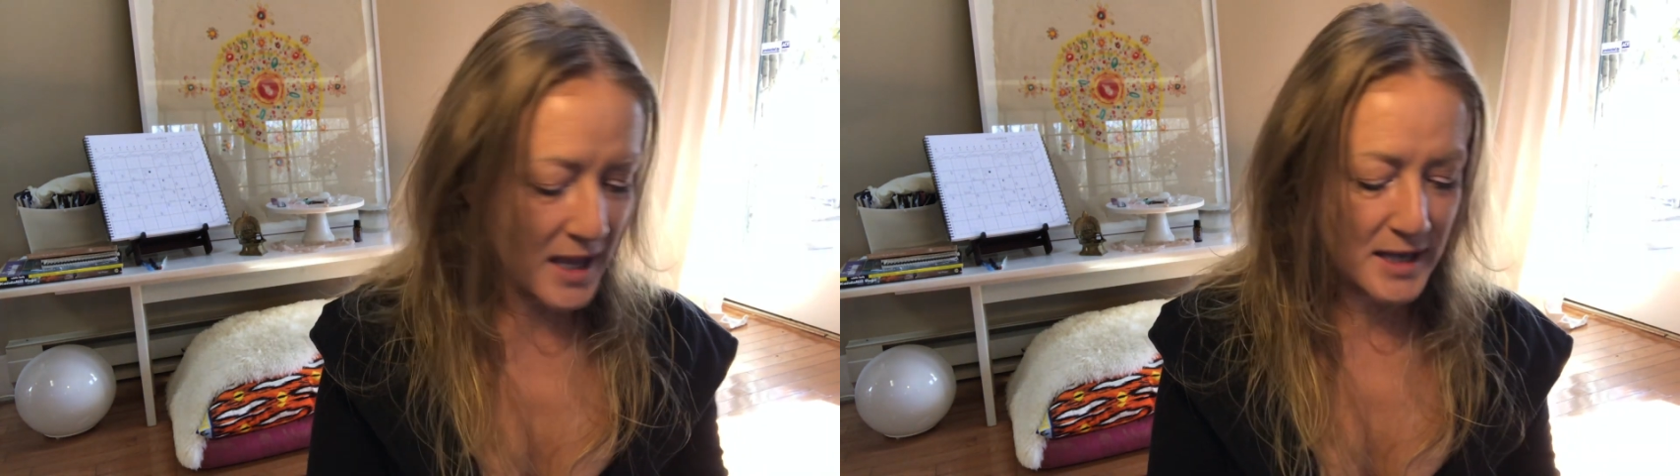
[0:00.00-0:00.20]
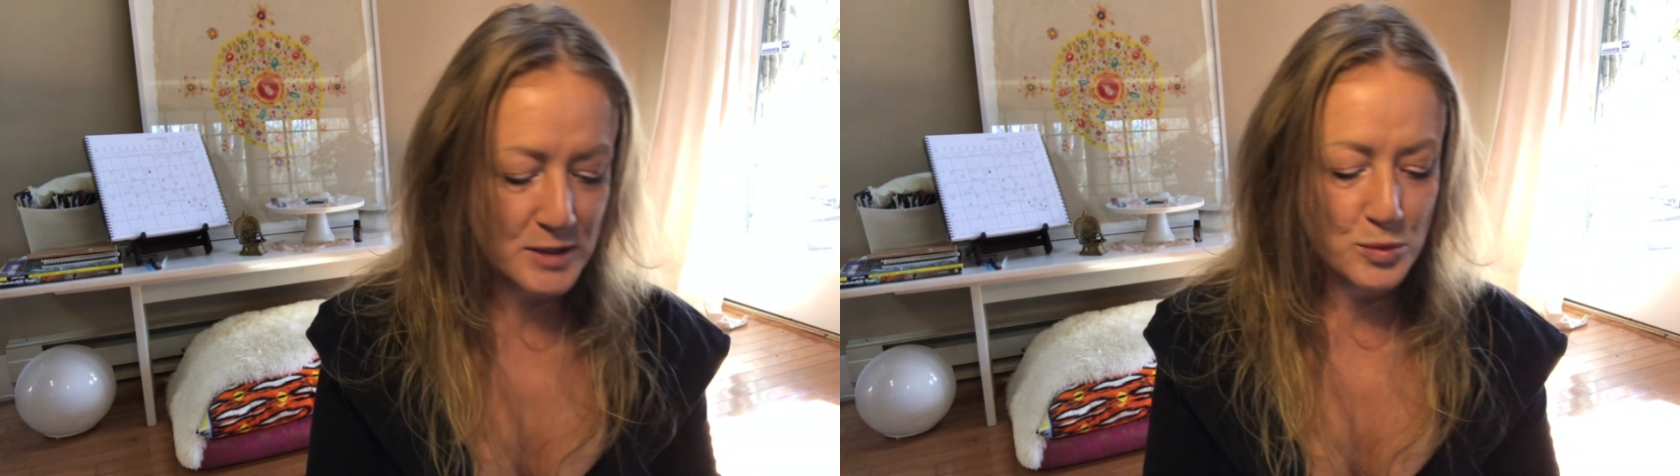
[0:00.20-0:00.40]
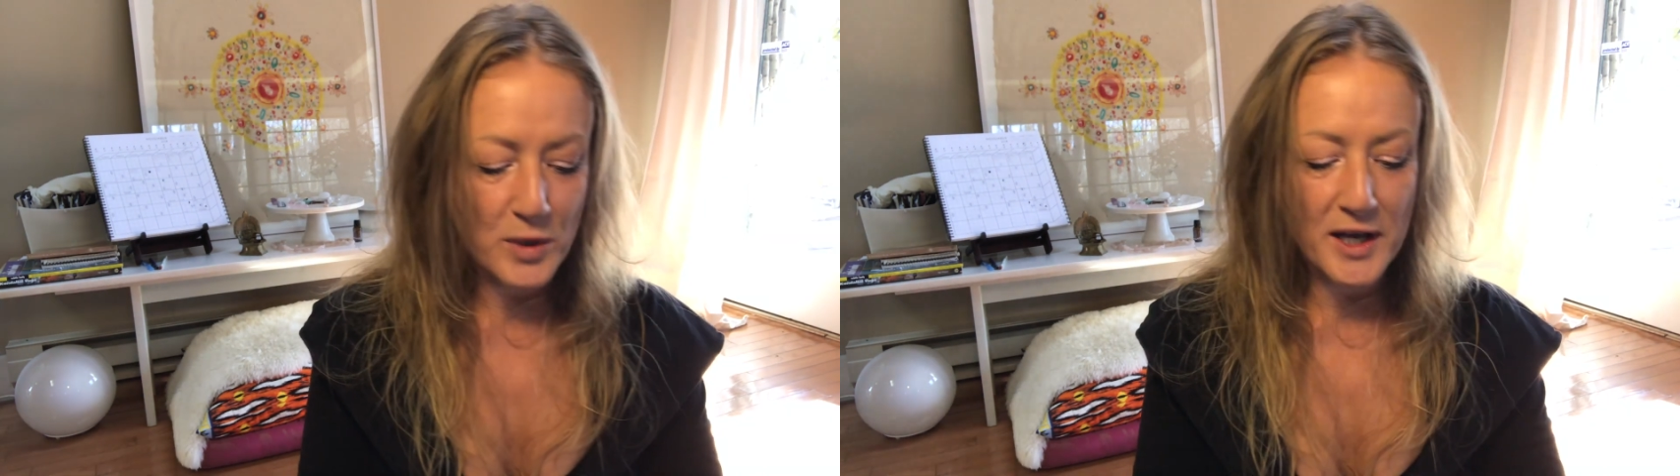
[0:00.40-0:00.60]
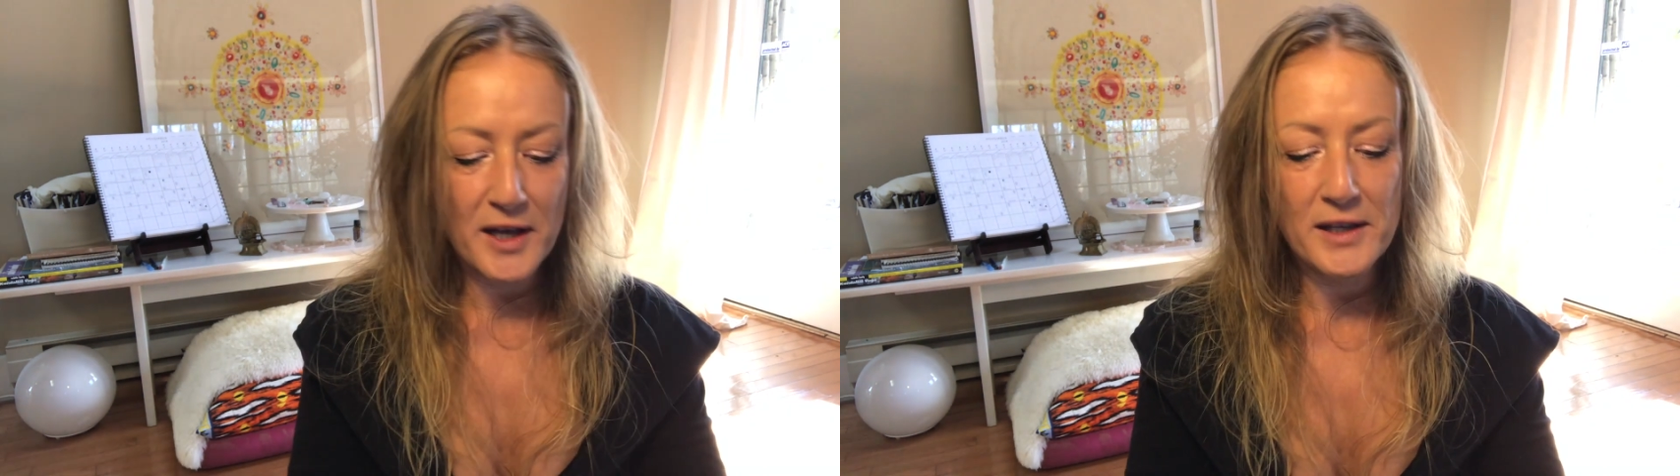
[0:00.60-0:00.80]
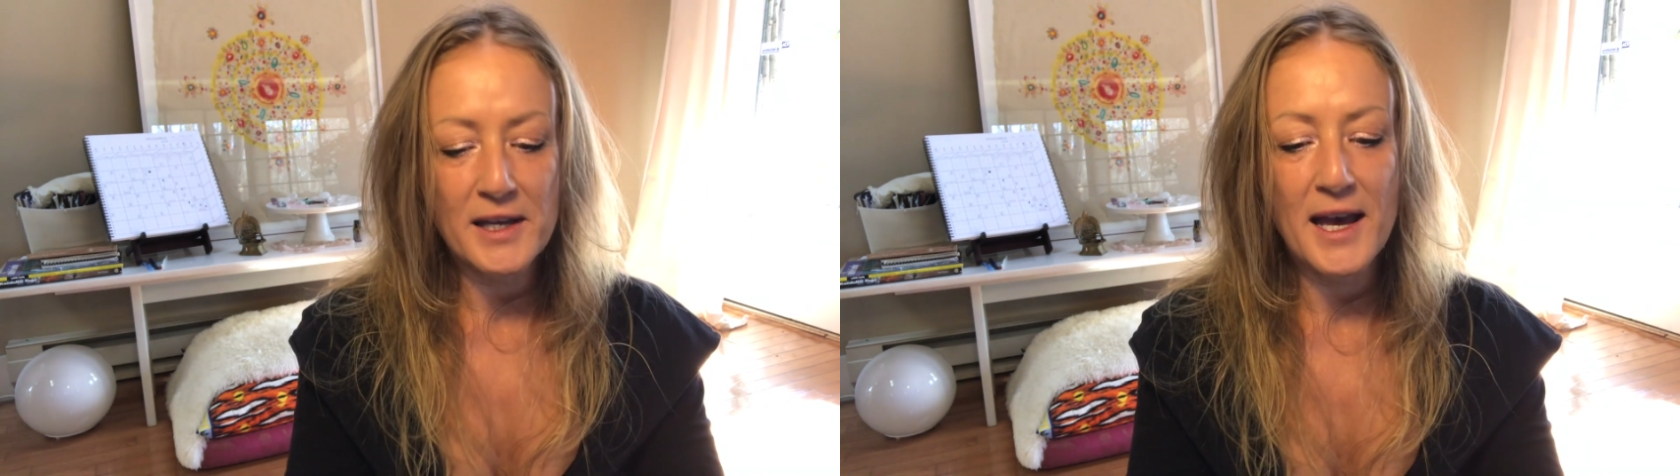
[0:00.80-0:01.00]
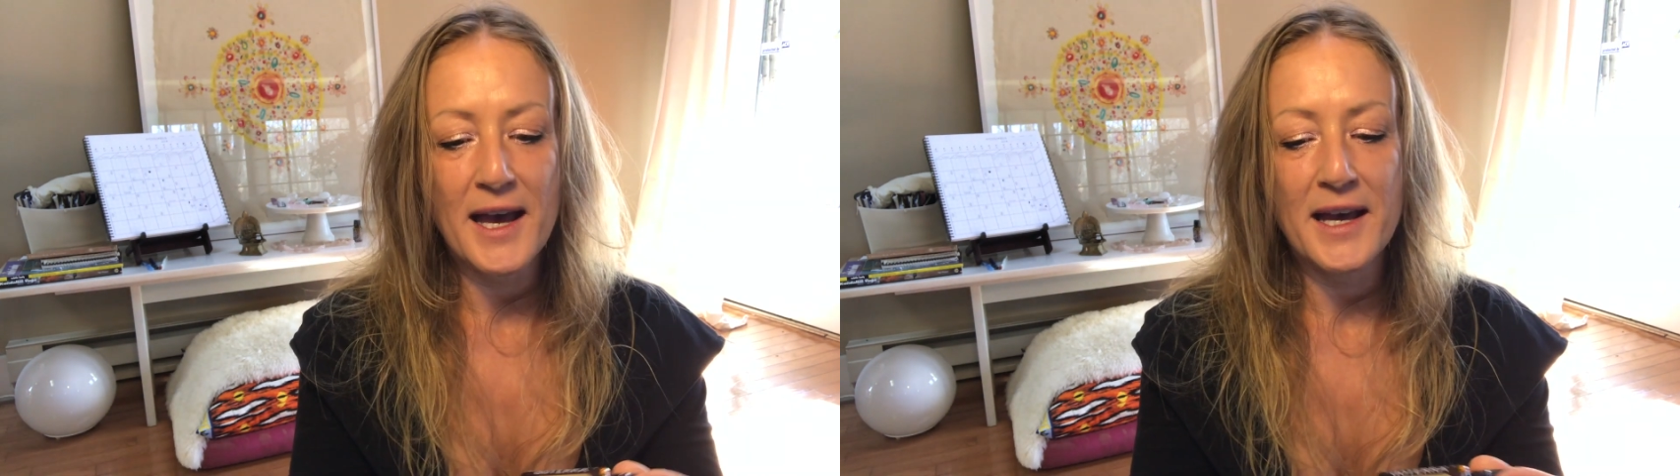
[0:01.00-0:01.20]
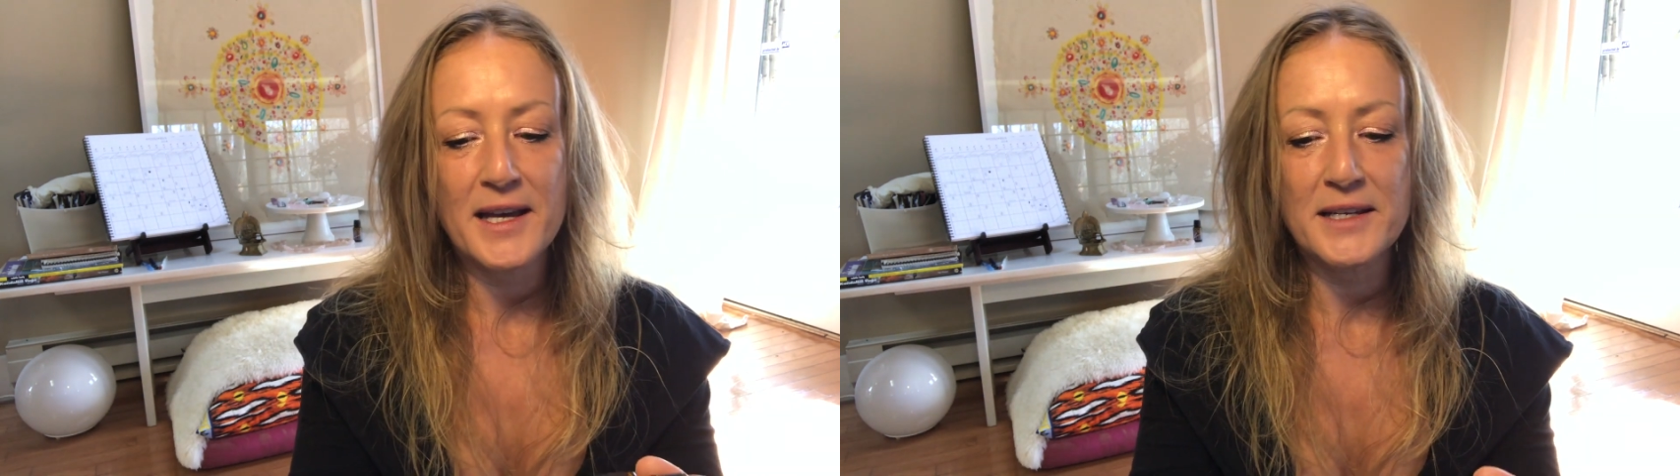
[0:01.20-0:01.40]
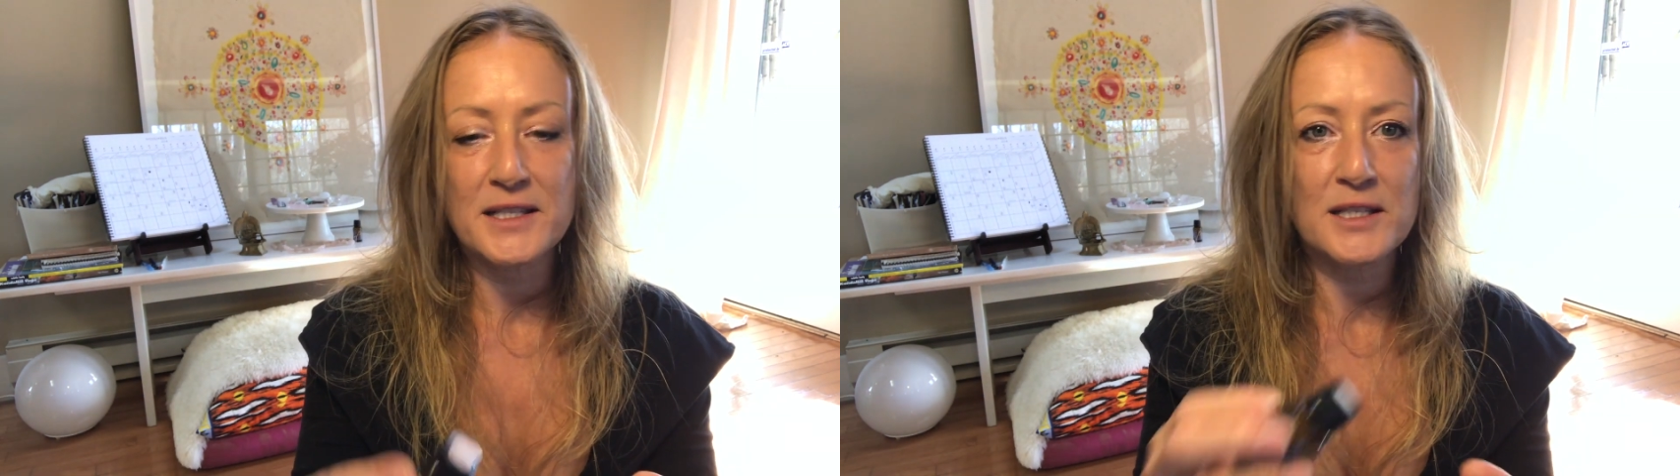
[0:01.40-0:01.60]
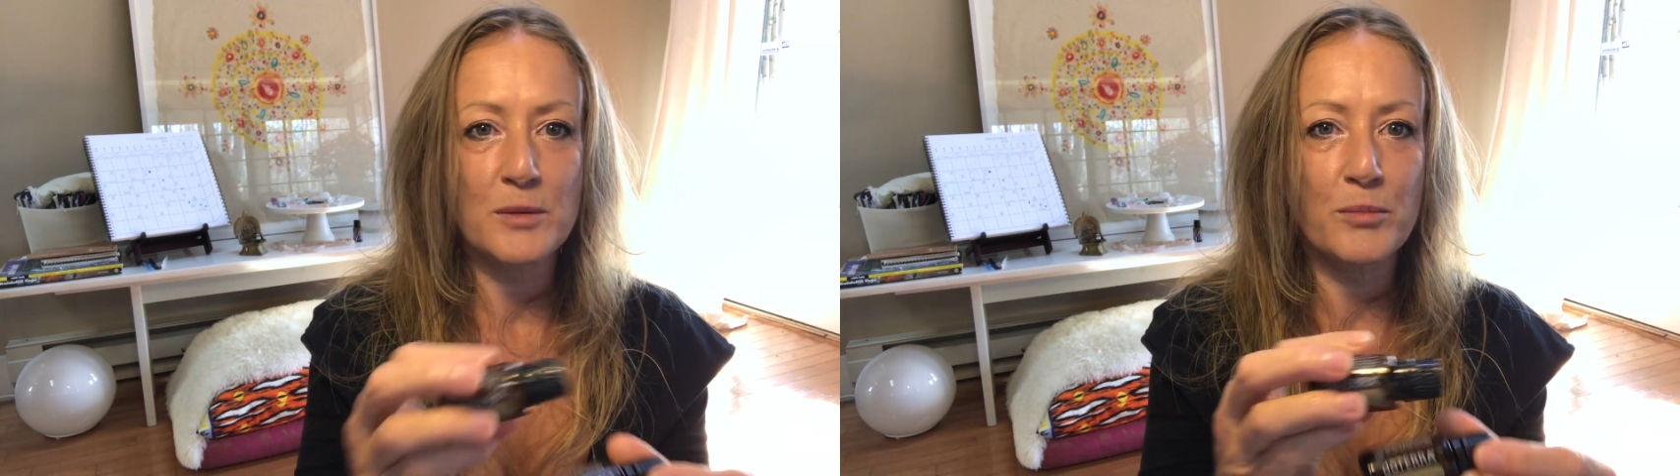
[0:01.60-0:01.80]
as well as